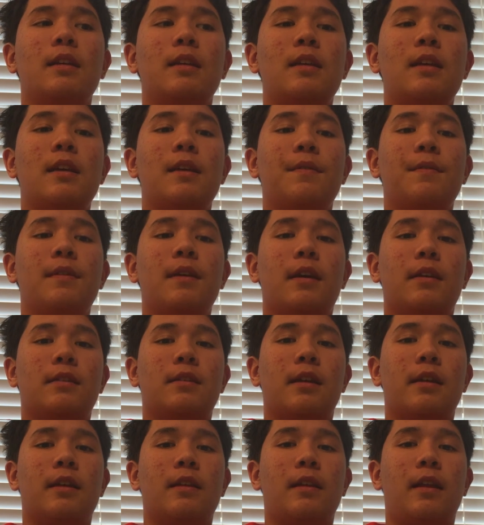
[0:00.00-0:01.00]
Yes,
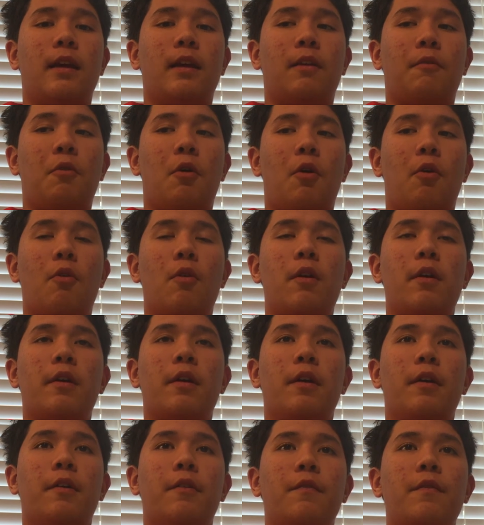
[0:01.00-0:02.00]
they can
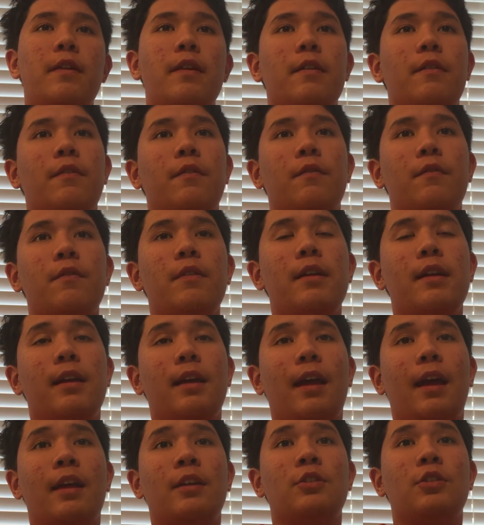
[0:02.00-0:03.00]

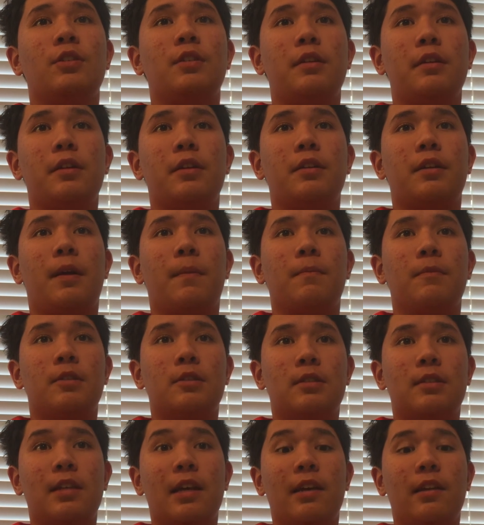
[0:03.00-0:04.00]
re-engineer them
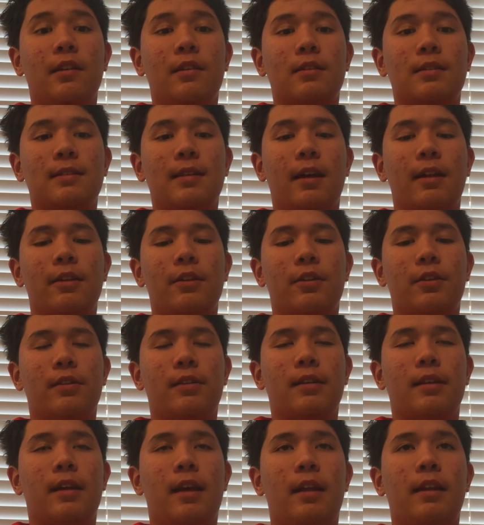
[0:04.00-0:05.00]

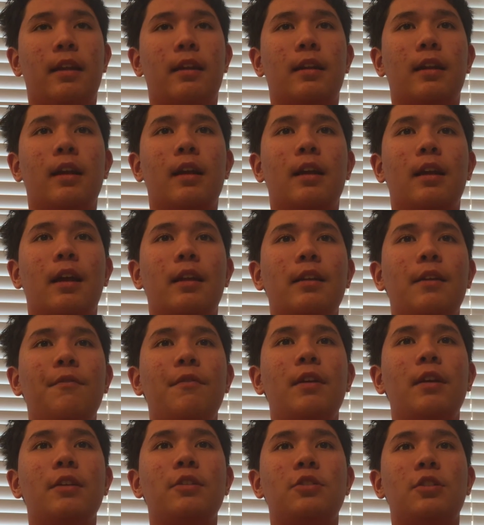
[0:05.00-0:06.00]
cellularly, and
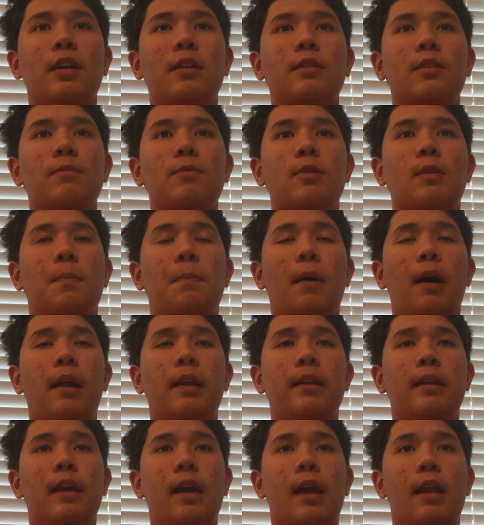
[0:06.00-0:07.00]
then re-inject them to the
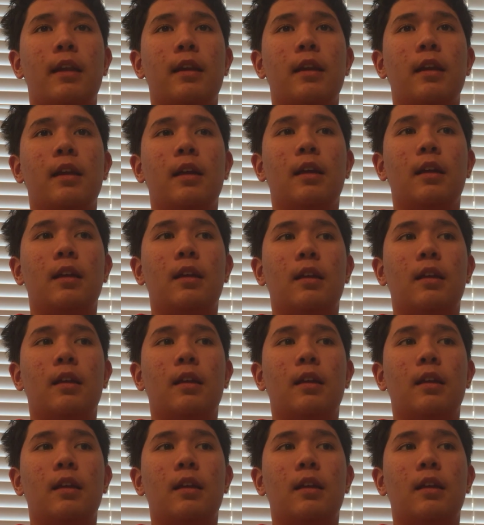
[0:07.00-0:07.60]
body, and